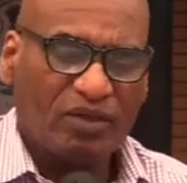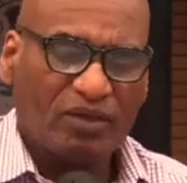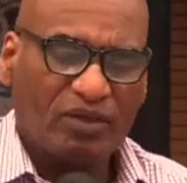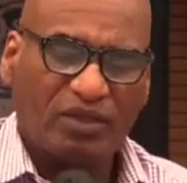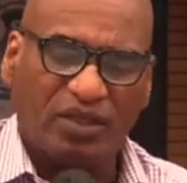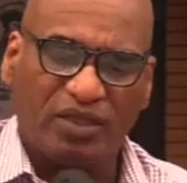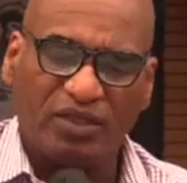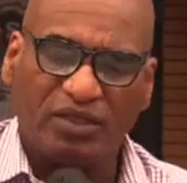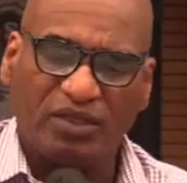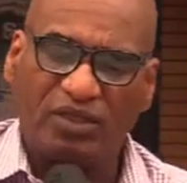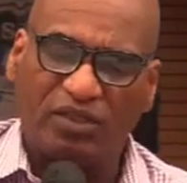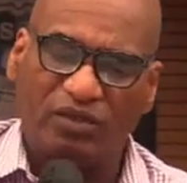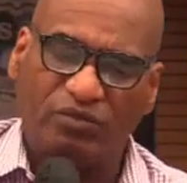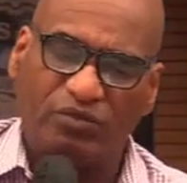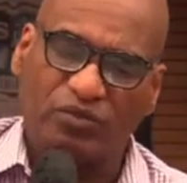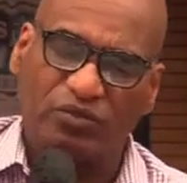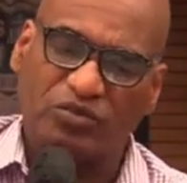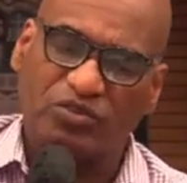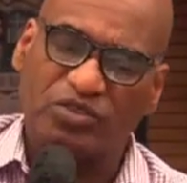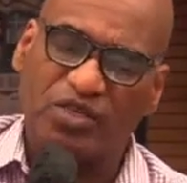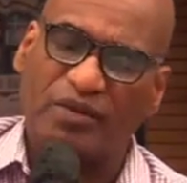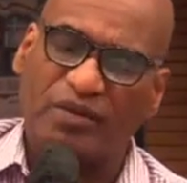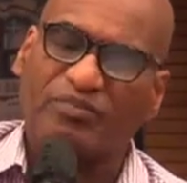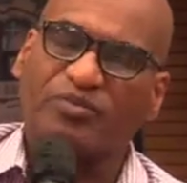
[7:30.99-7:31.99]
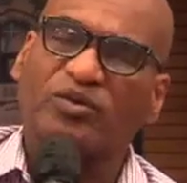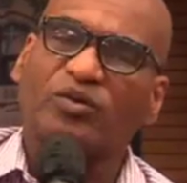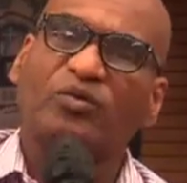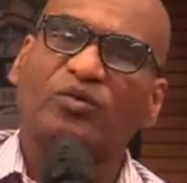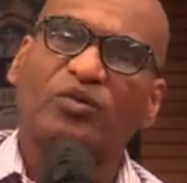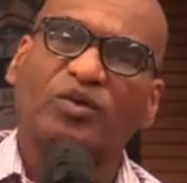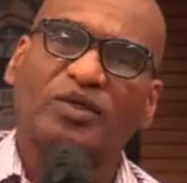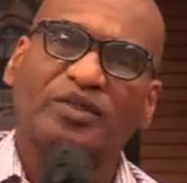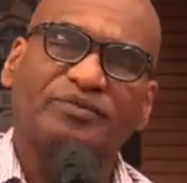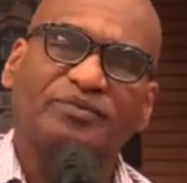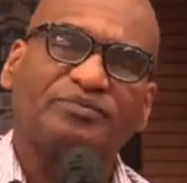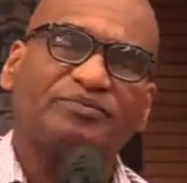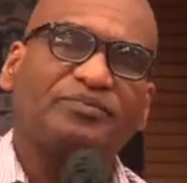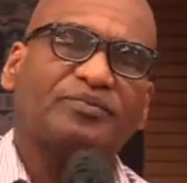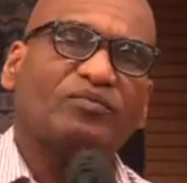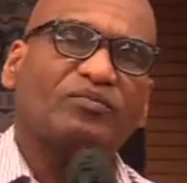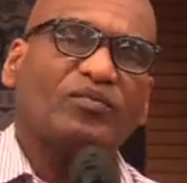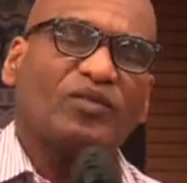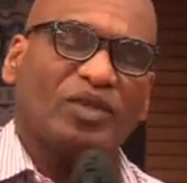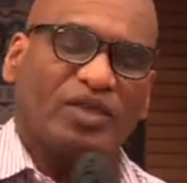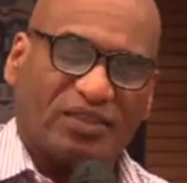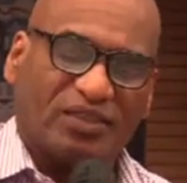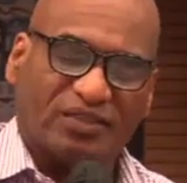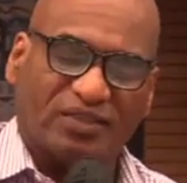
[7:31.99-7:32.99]
In Hebrews chapter 1,
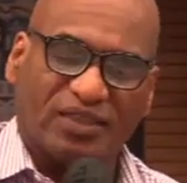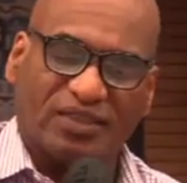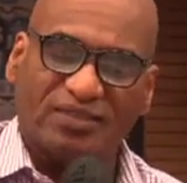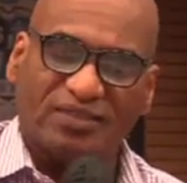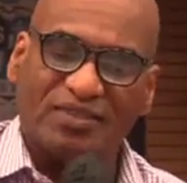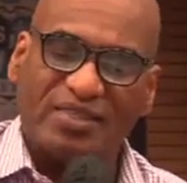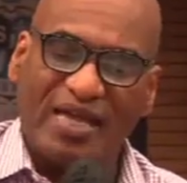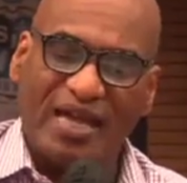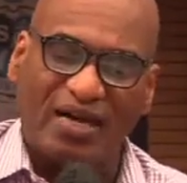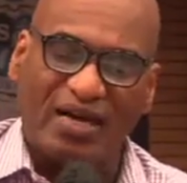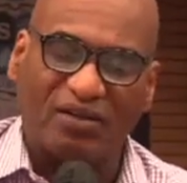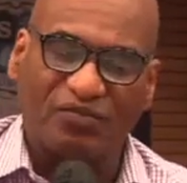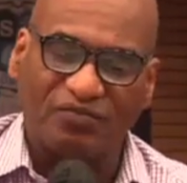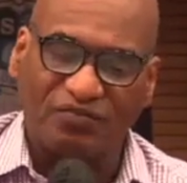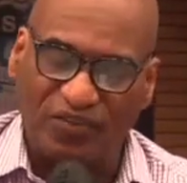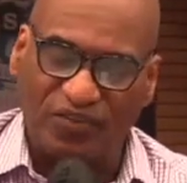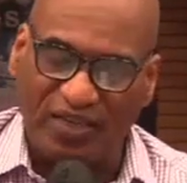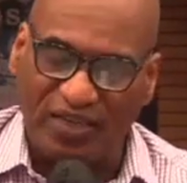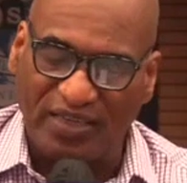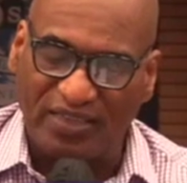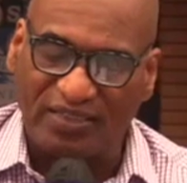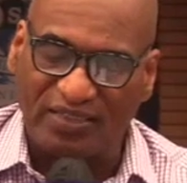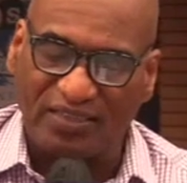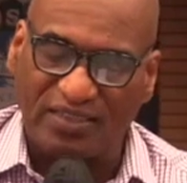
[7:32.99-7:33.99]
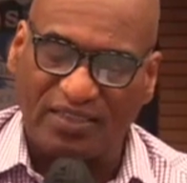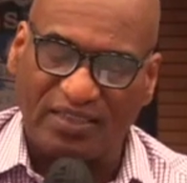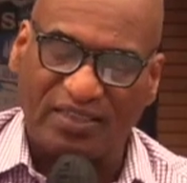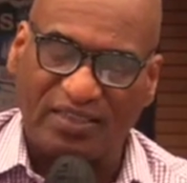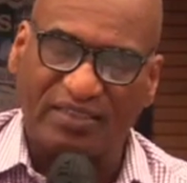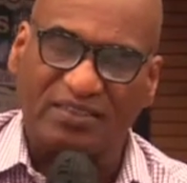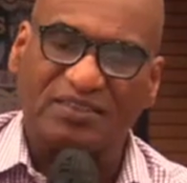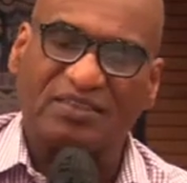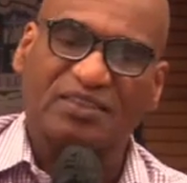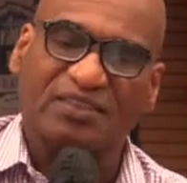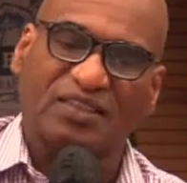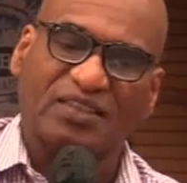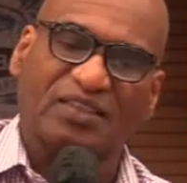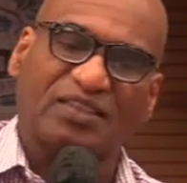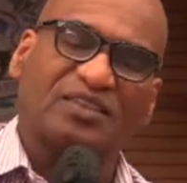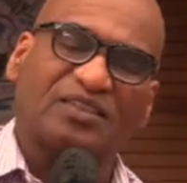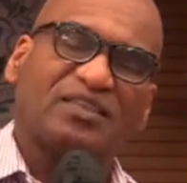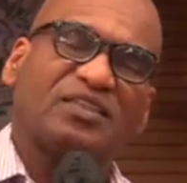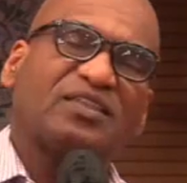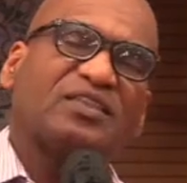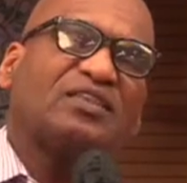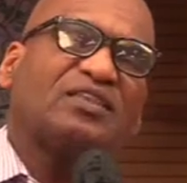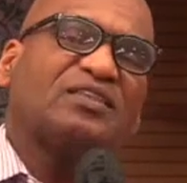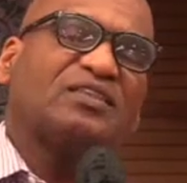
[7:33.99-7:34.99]
it says, now faith is
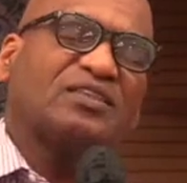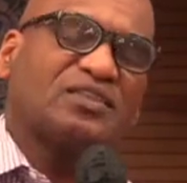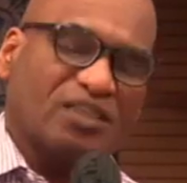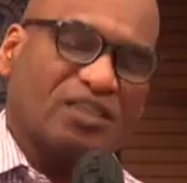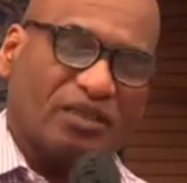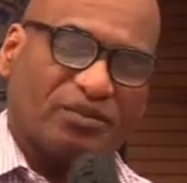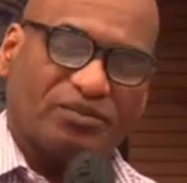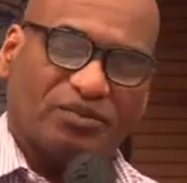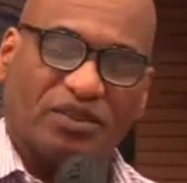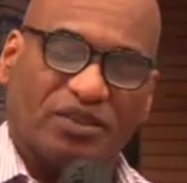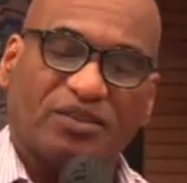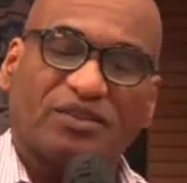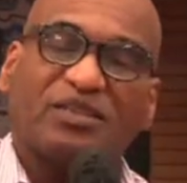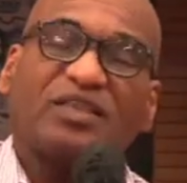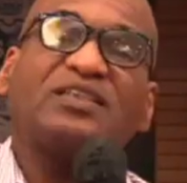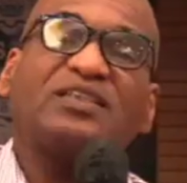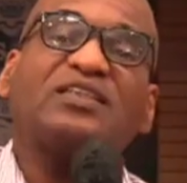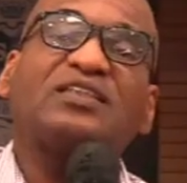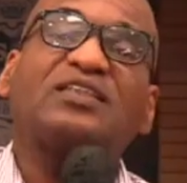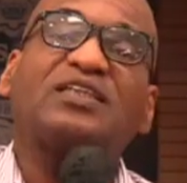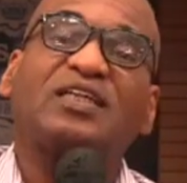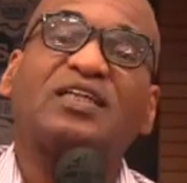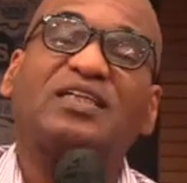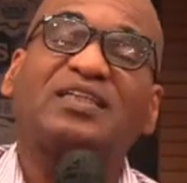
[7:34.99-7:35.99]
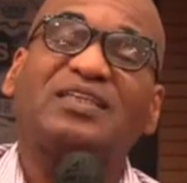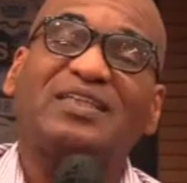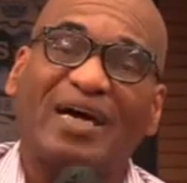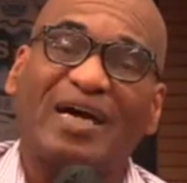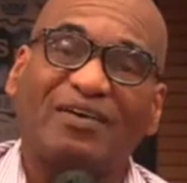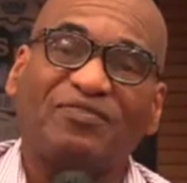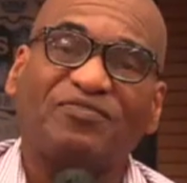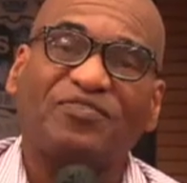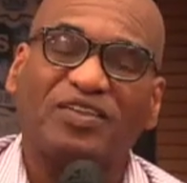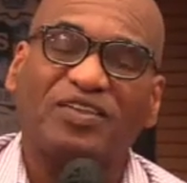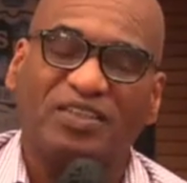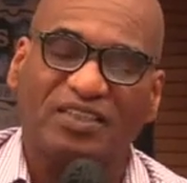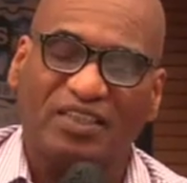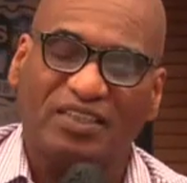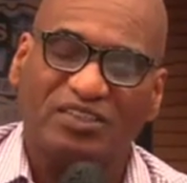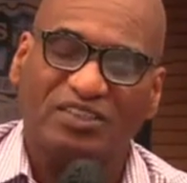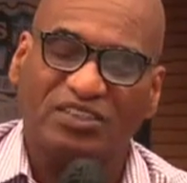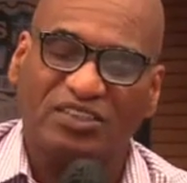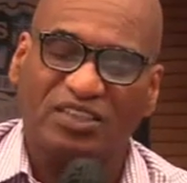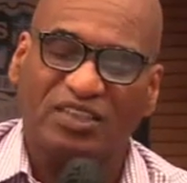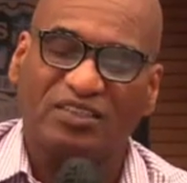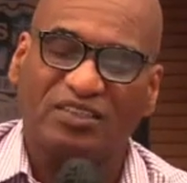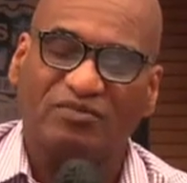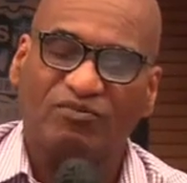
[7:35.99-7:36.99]
the substance. This is the
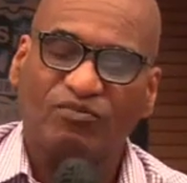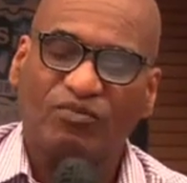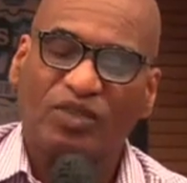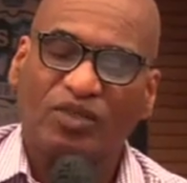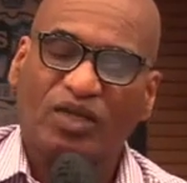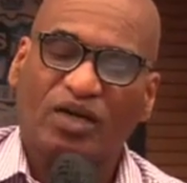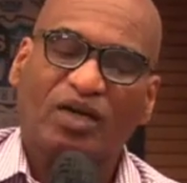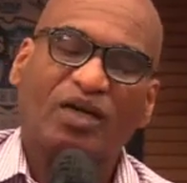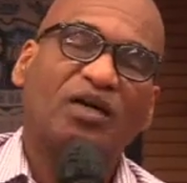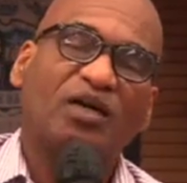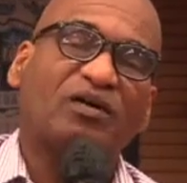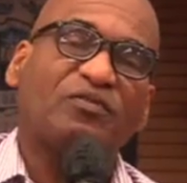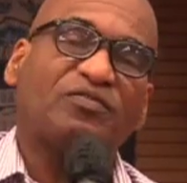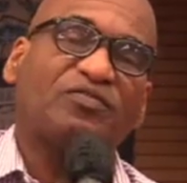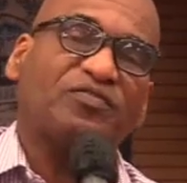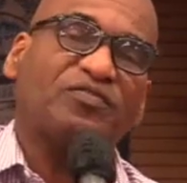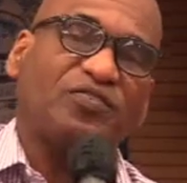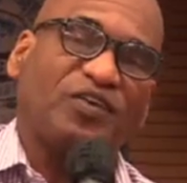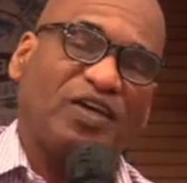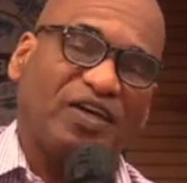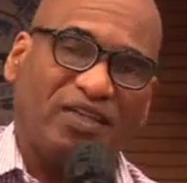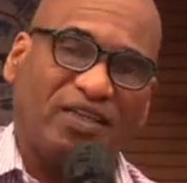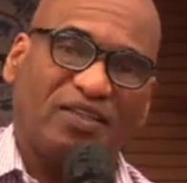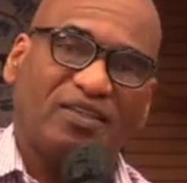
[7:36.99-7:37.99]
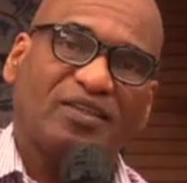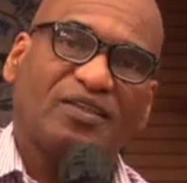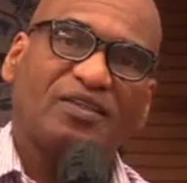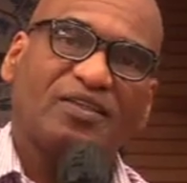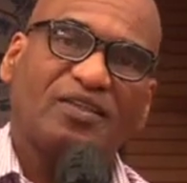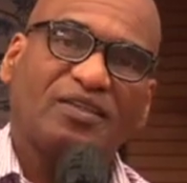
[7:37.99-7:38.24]
definition of faith.